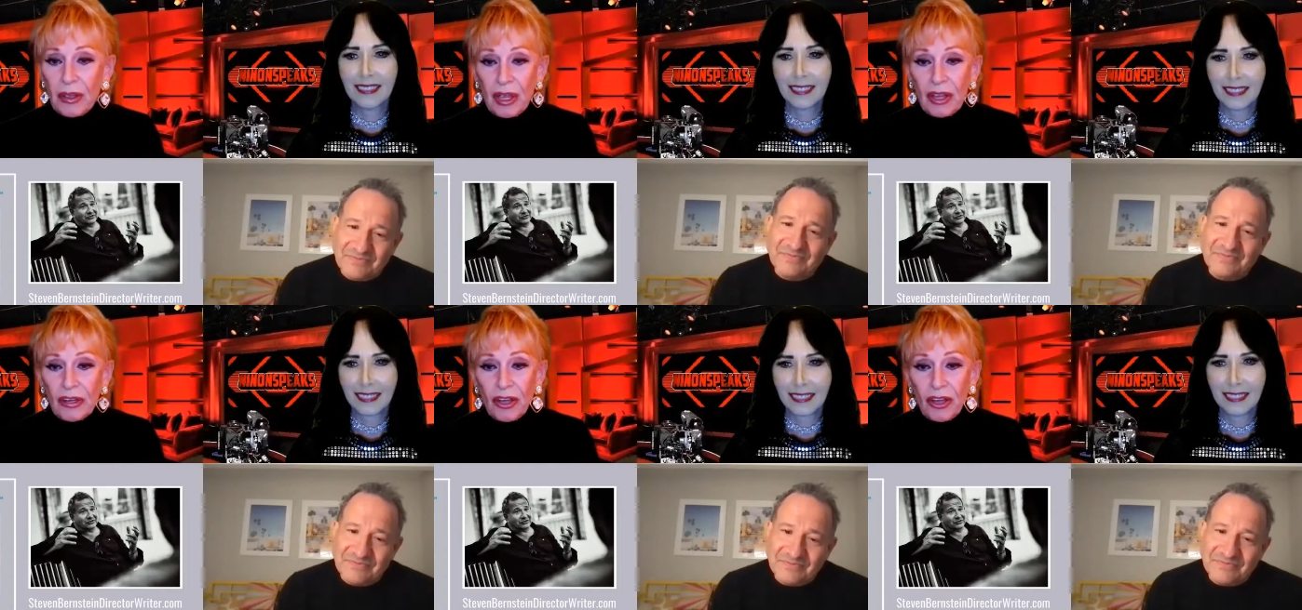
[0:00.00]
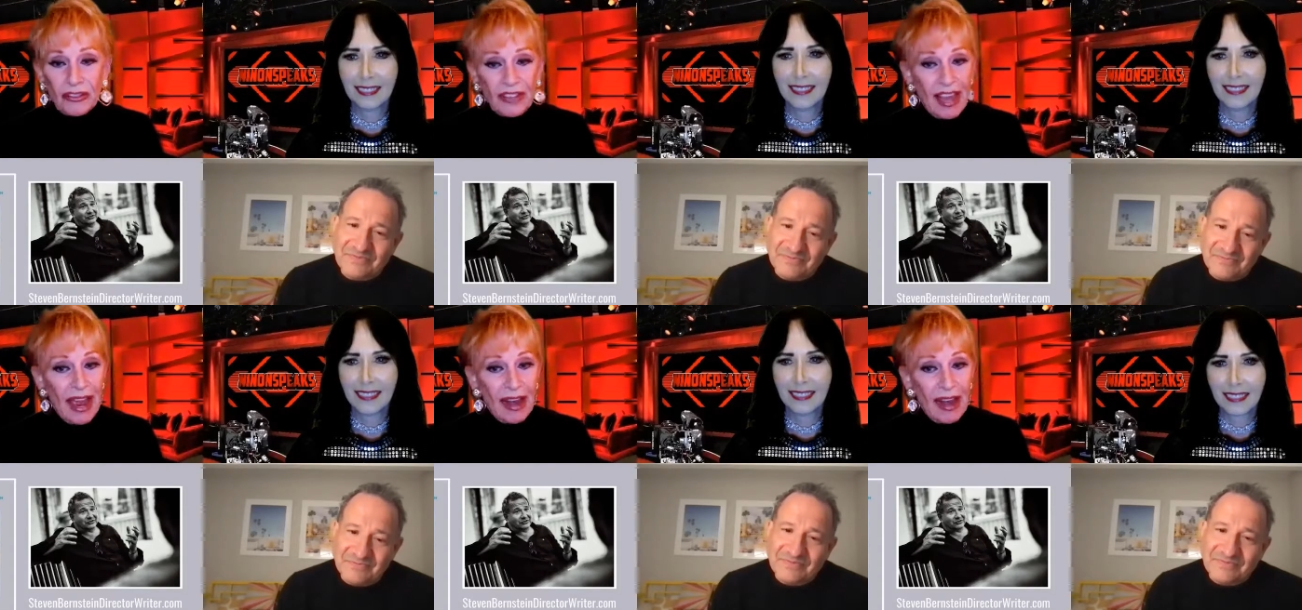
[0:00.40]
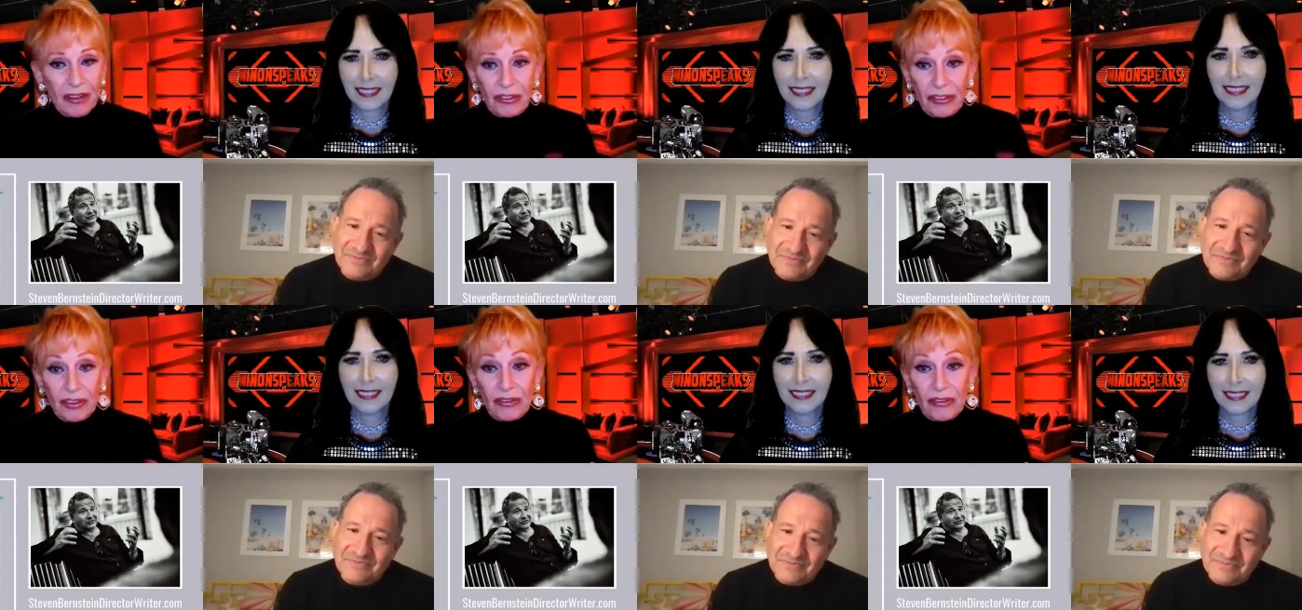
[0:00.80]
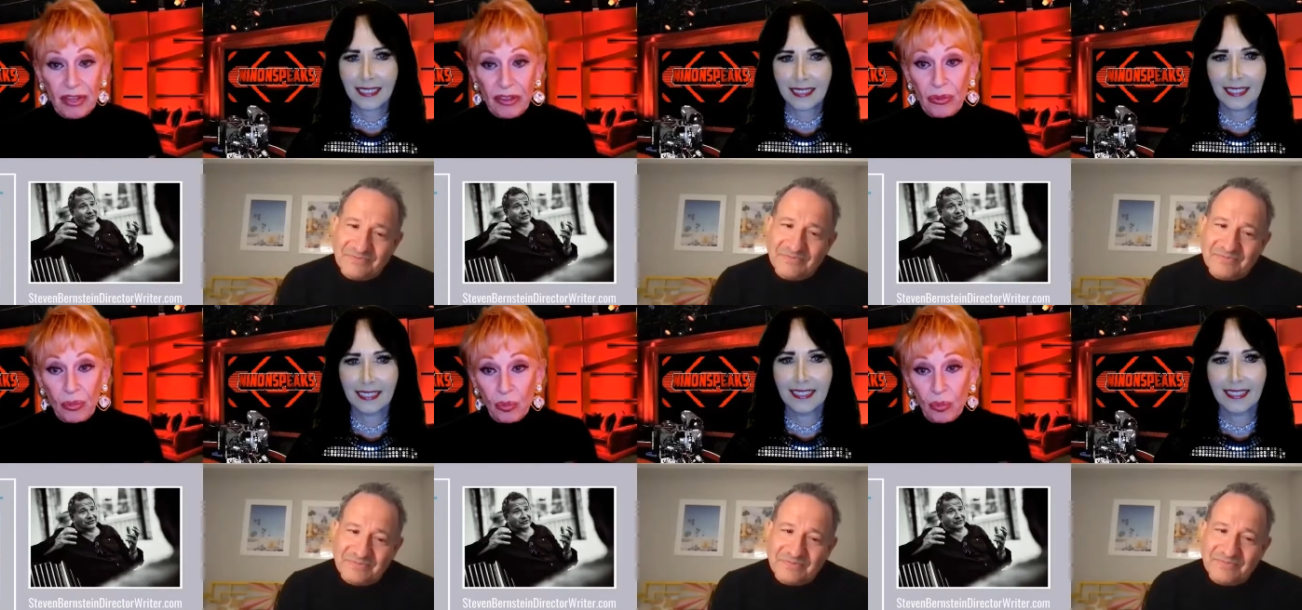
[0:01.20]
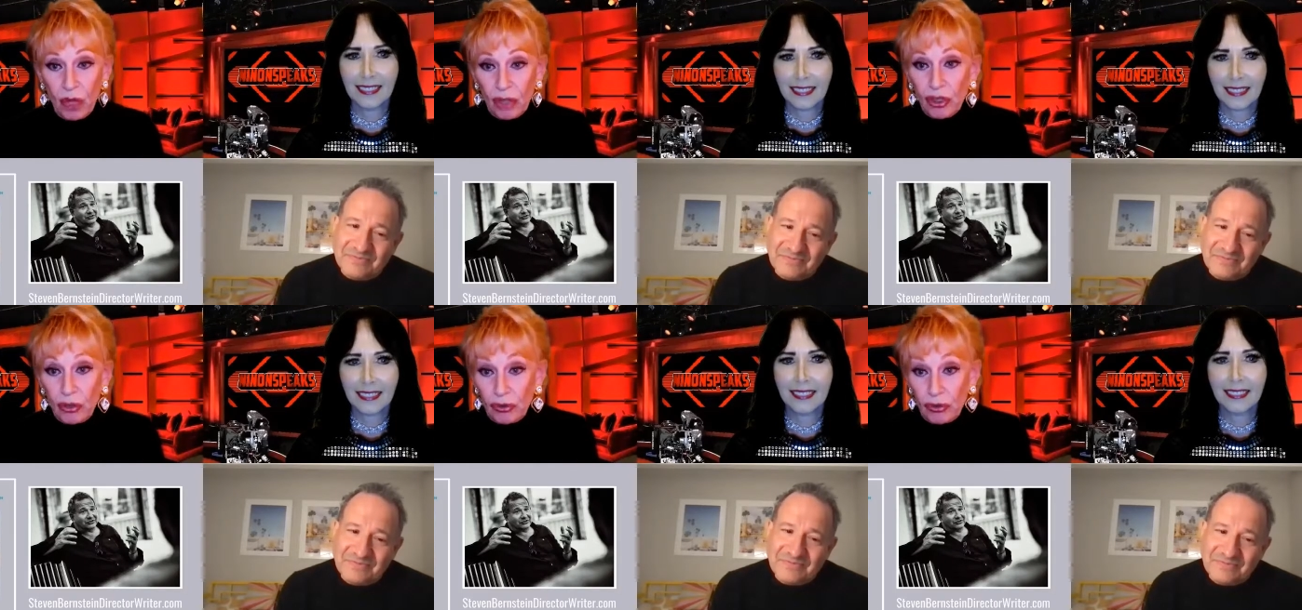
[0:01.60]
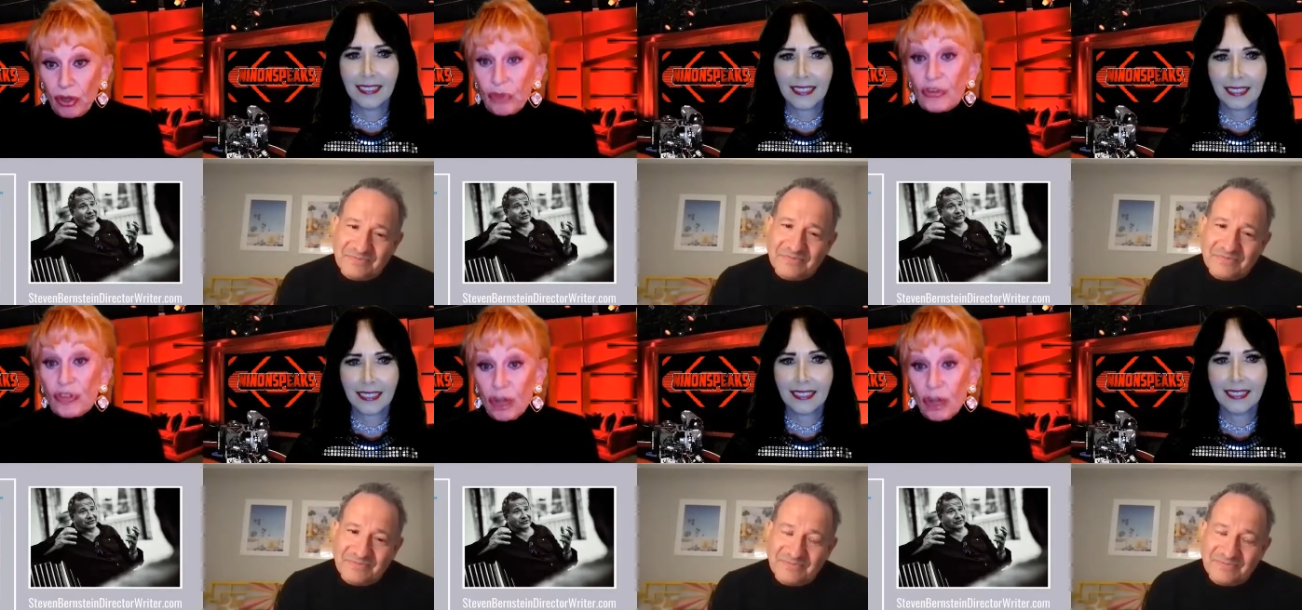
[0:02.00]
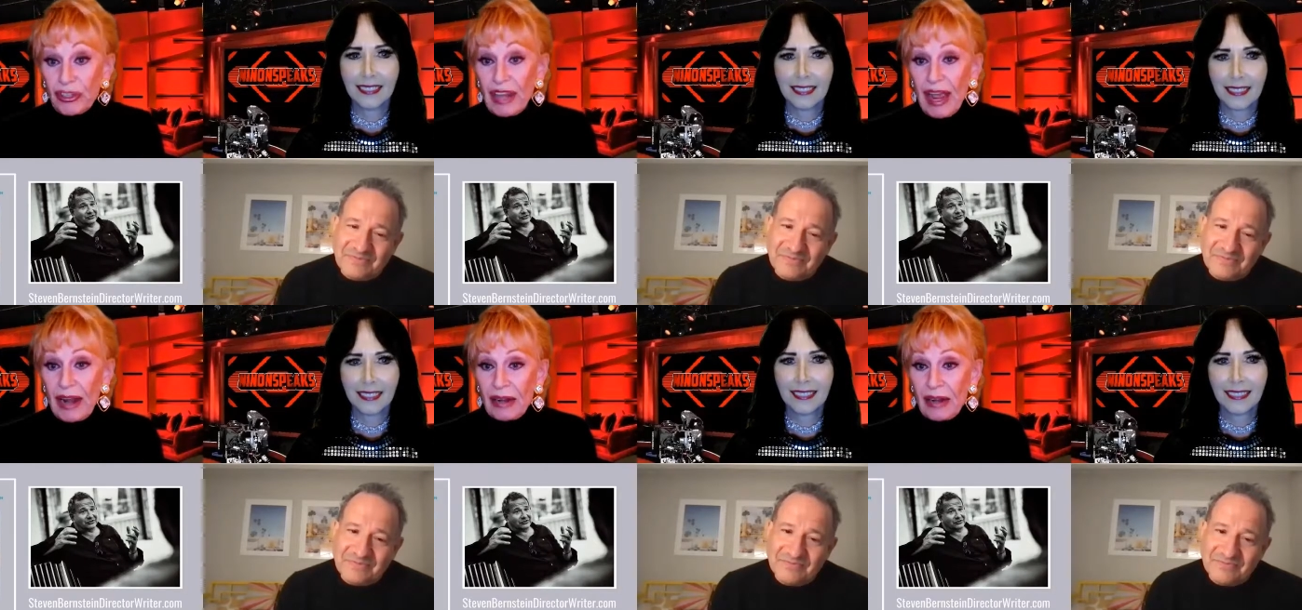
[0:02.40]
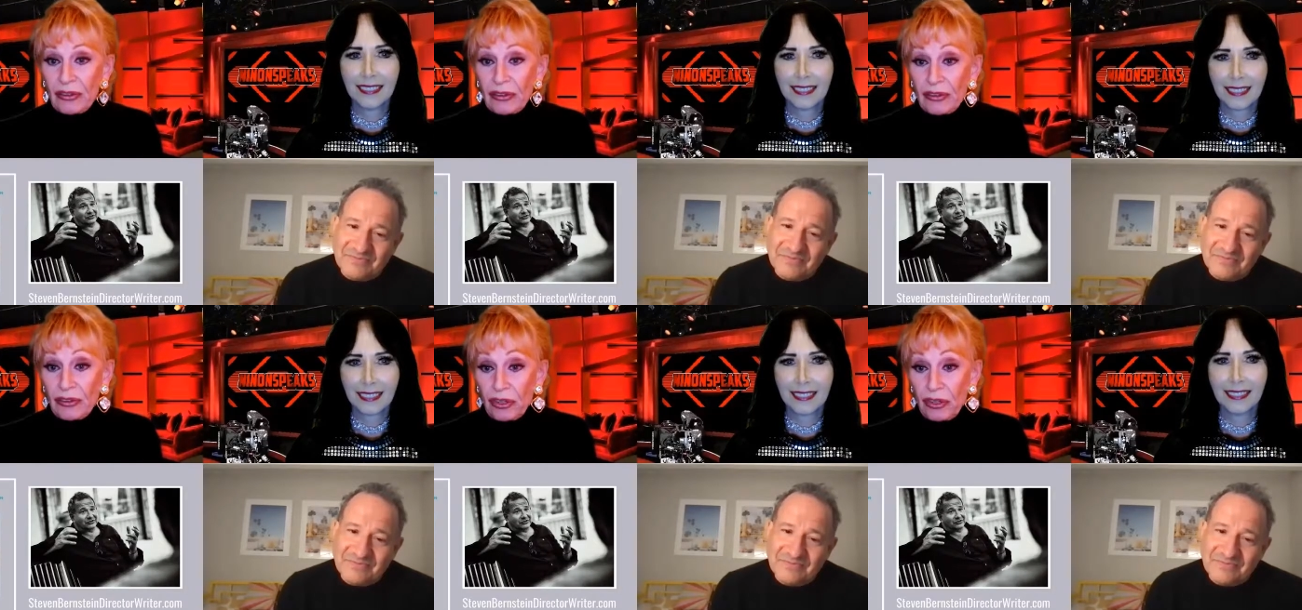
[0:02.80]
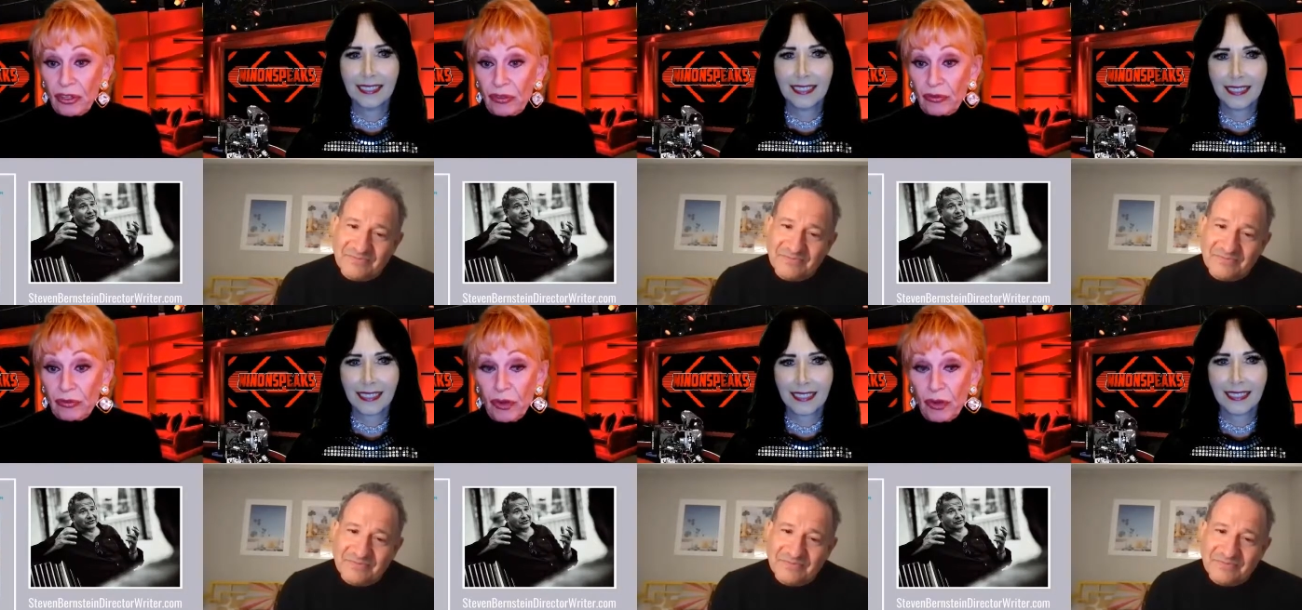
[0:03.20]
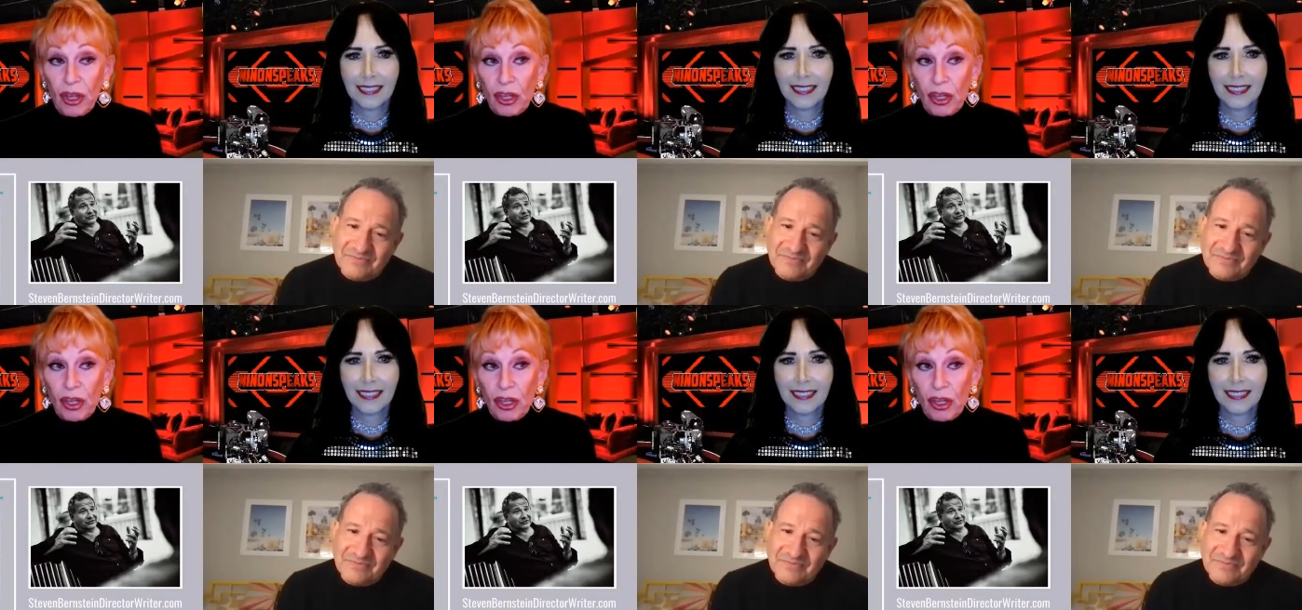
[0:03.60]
Speaker 1: your talents are in and you use your talents and you've